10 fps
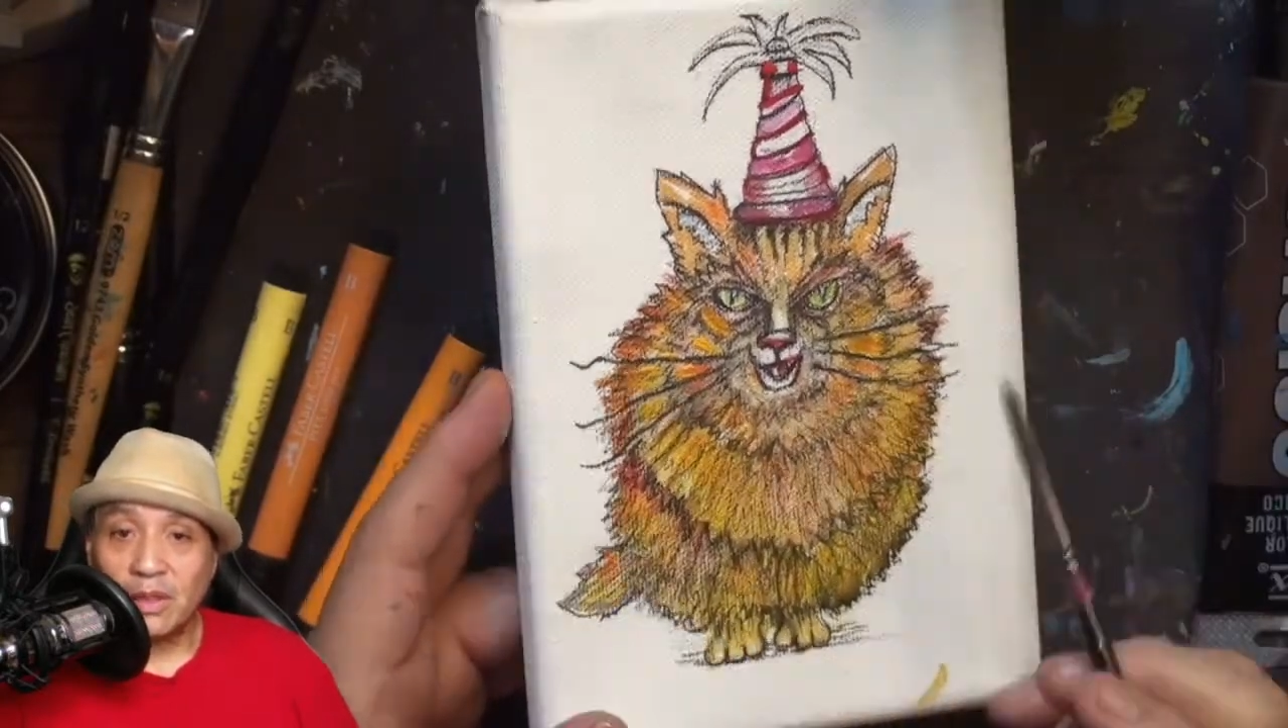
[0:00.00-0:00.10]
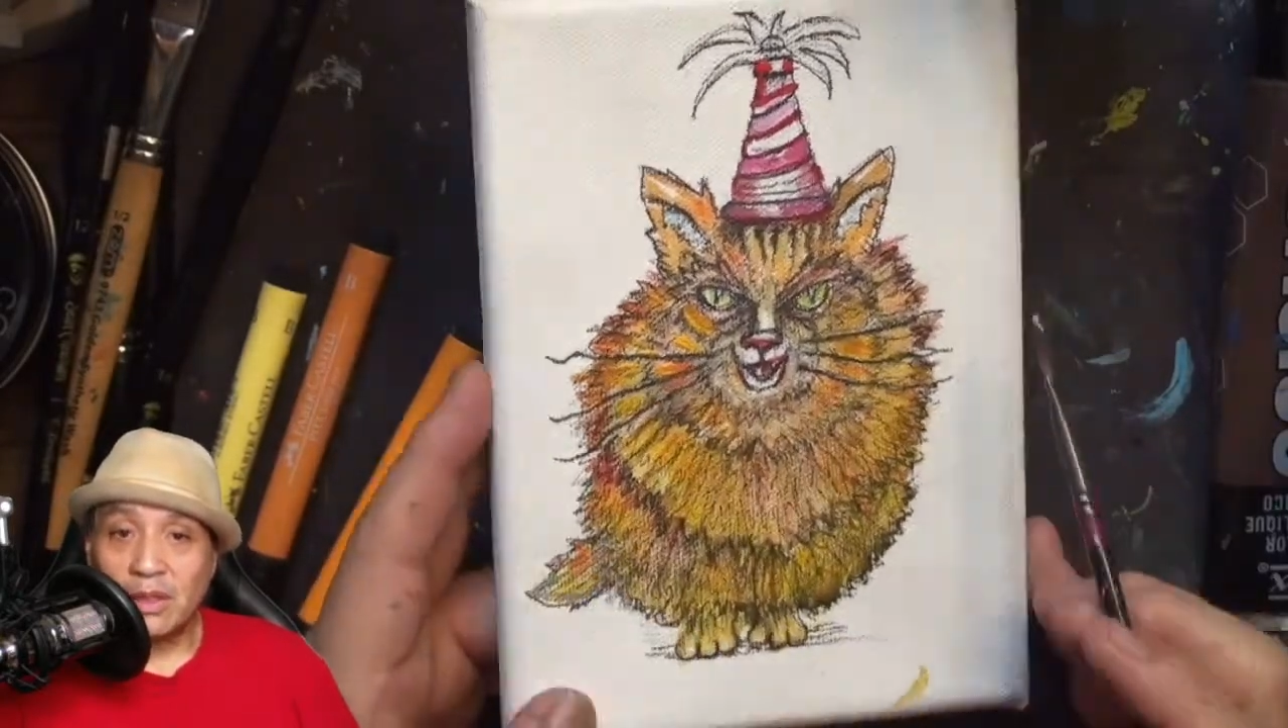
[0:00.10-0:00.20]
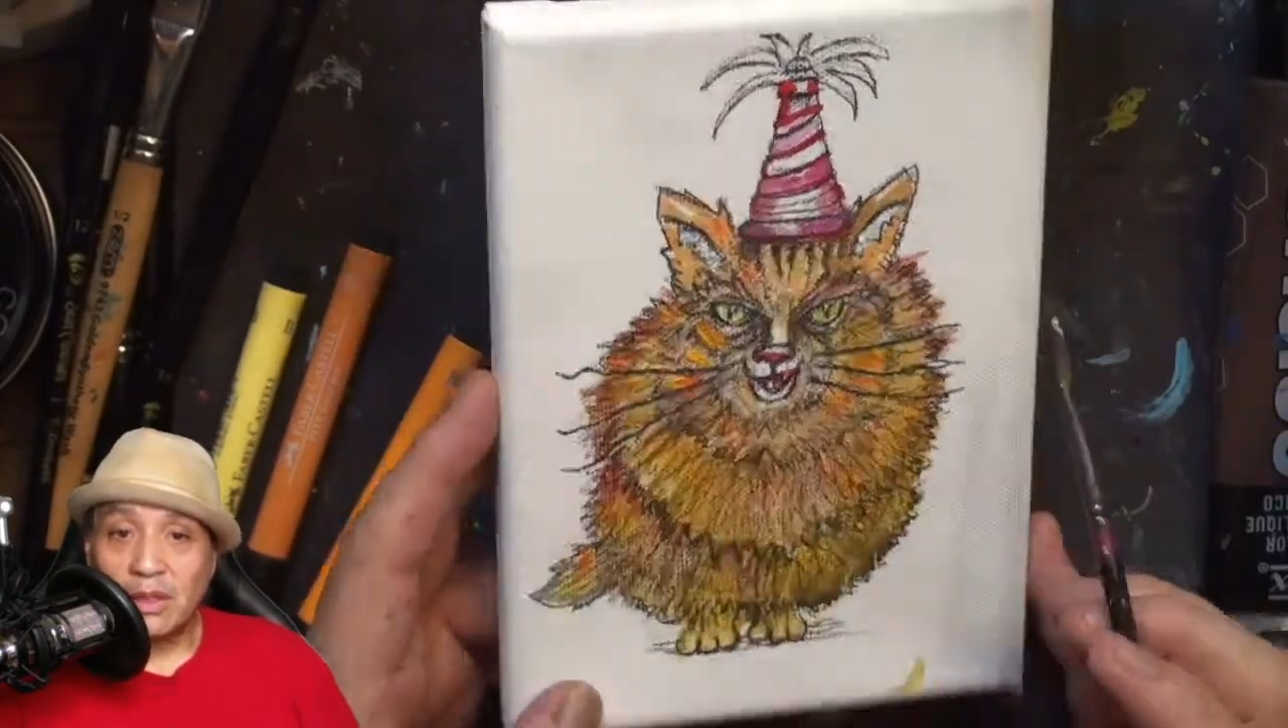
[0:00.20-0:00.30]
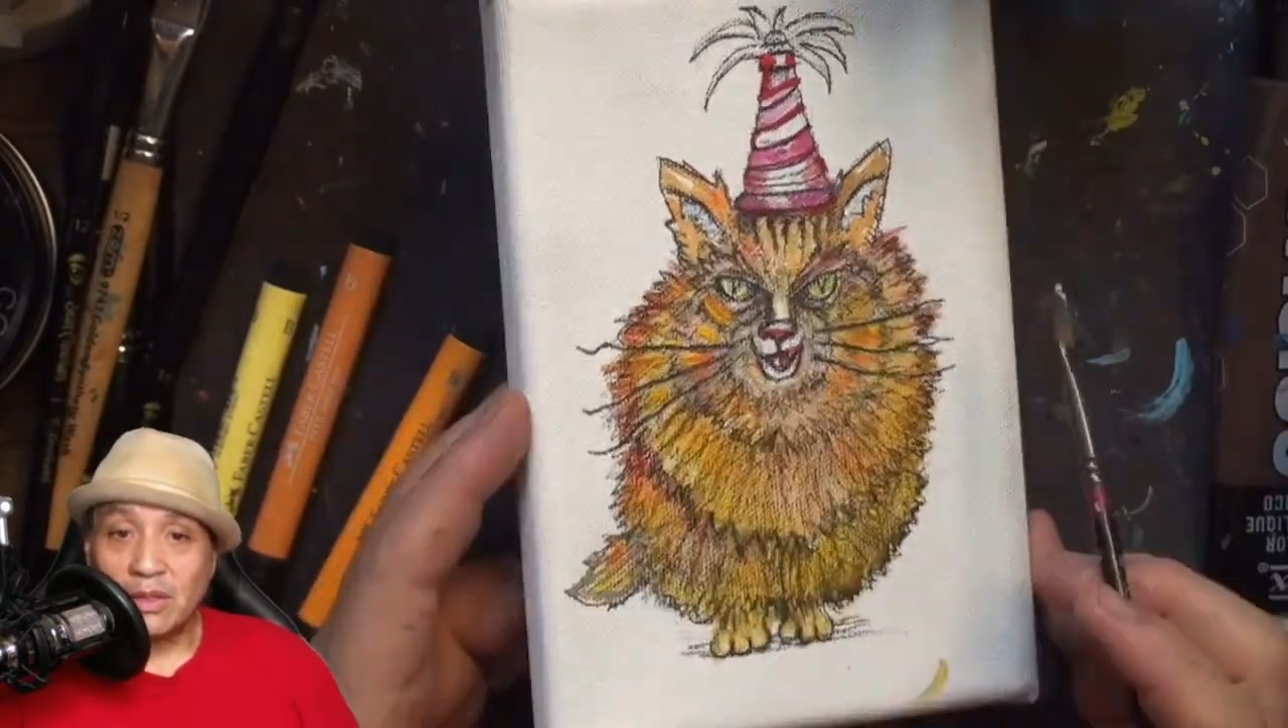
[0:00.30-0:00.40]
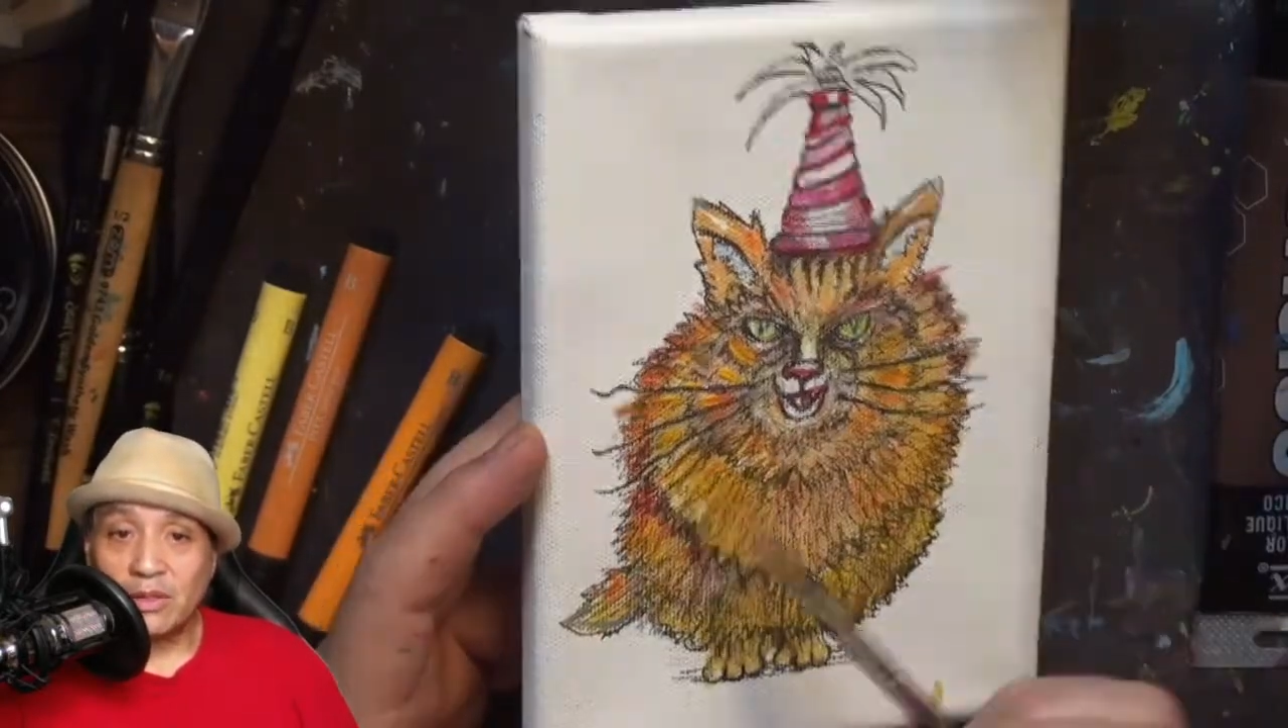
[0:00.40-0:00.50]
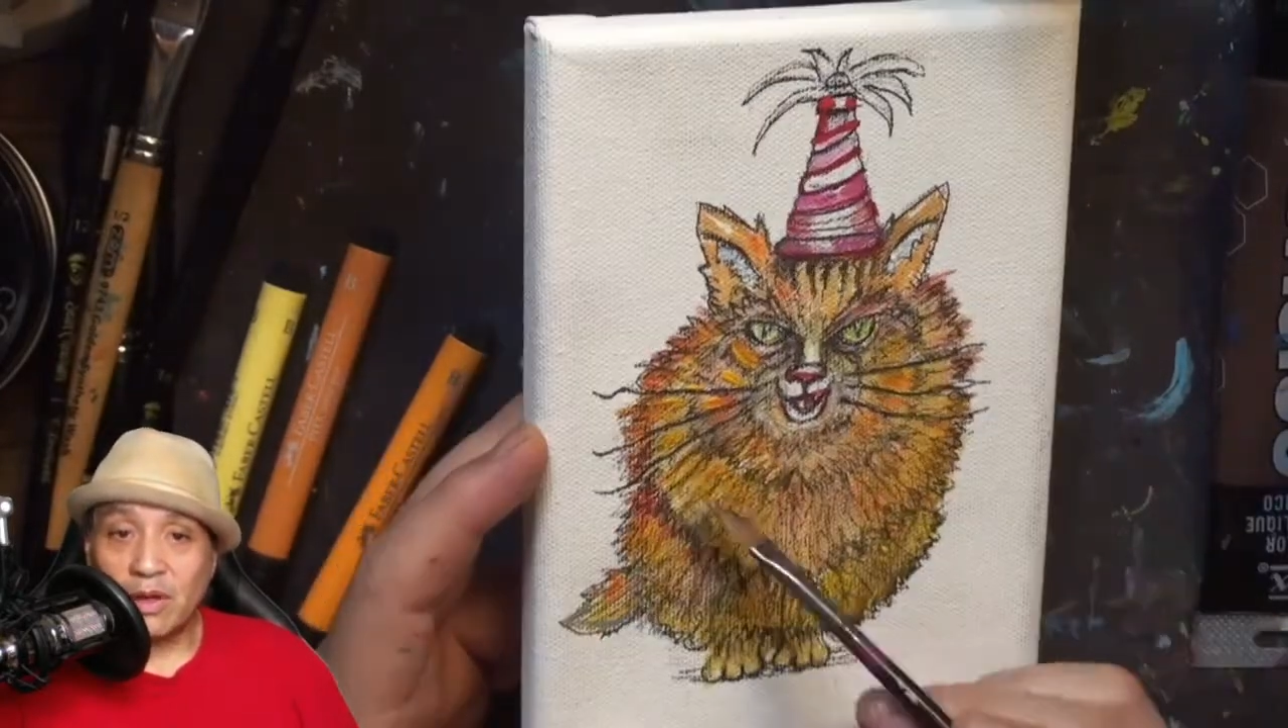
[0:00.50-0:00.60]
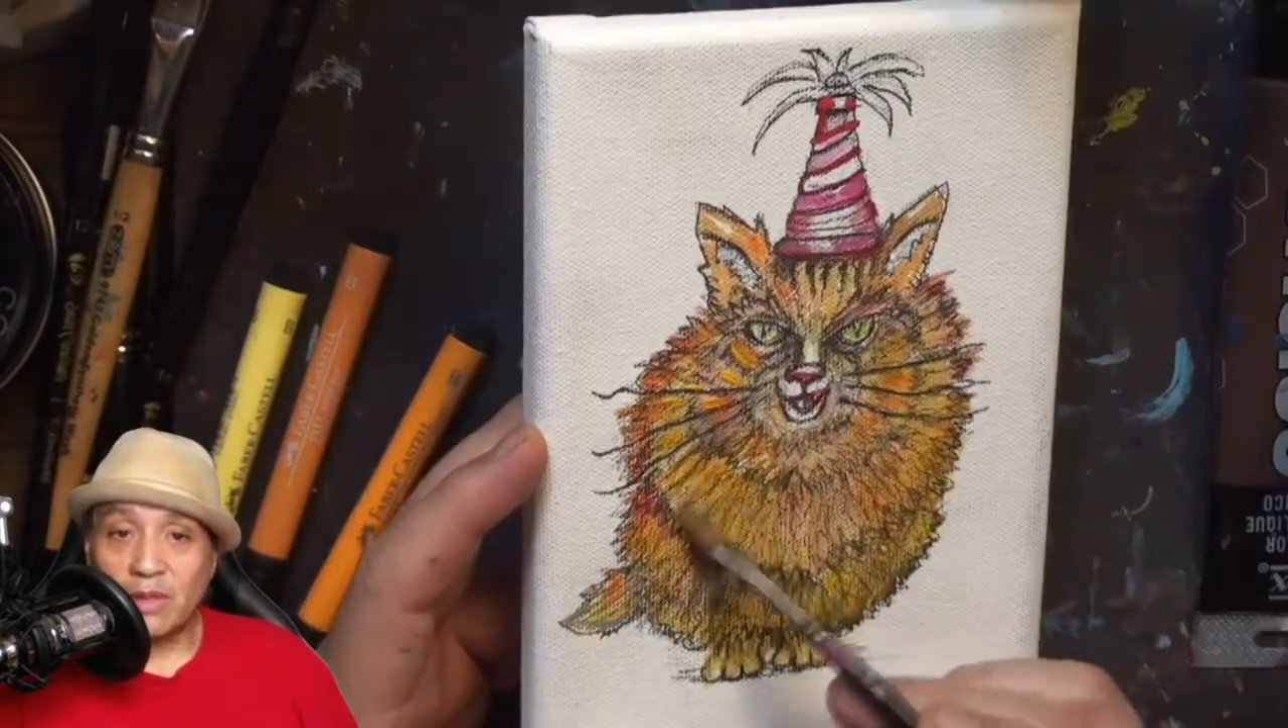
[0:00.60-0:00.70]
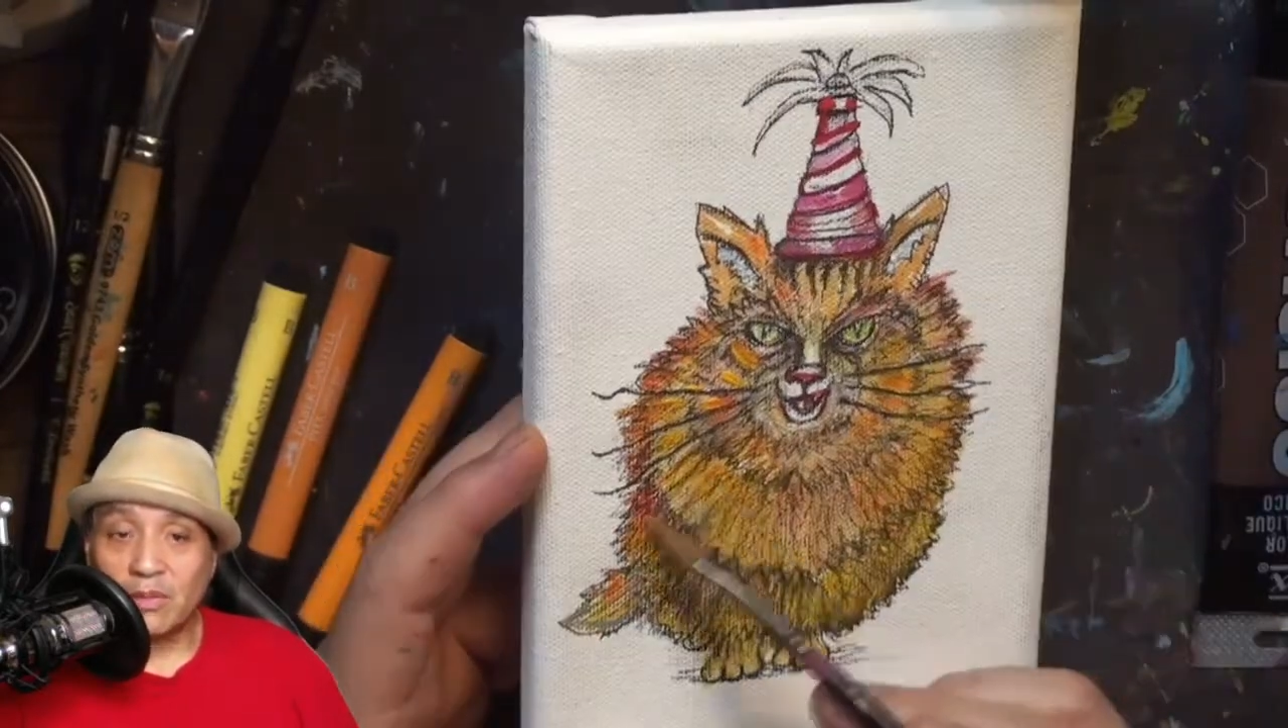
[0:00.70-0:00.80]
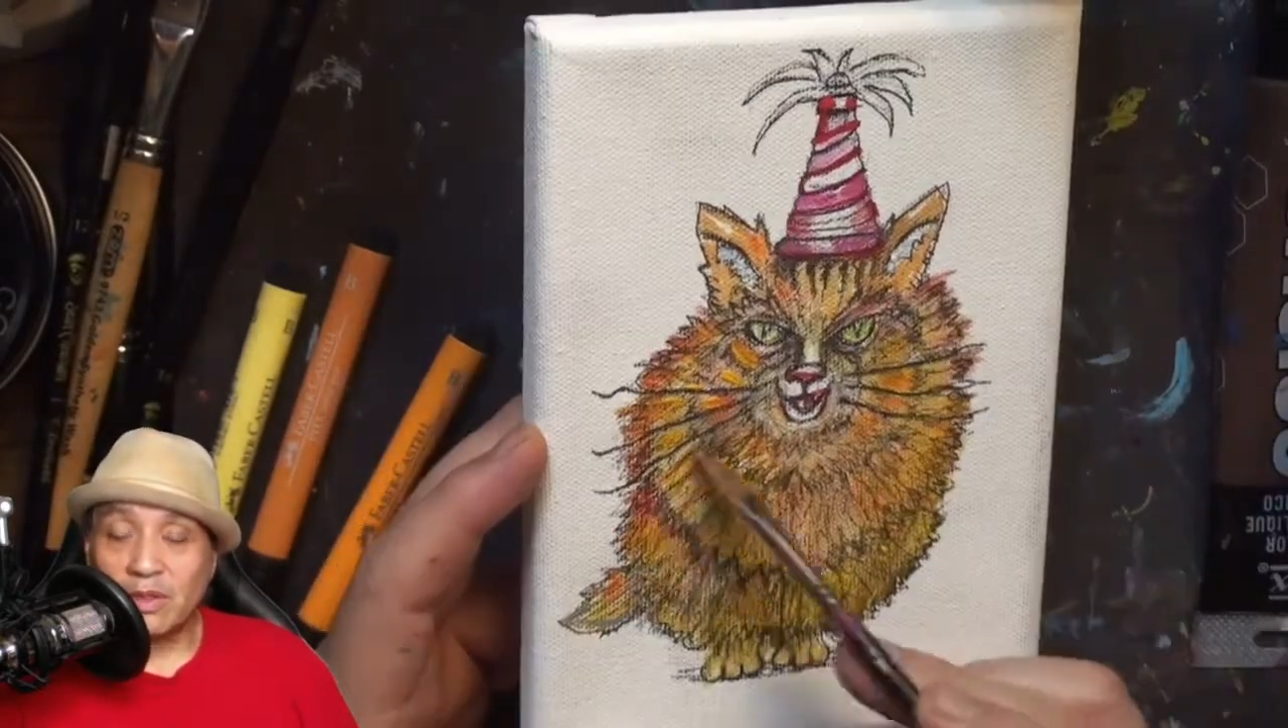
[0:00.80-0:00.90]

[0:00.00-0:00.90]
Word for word: And so I'm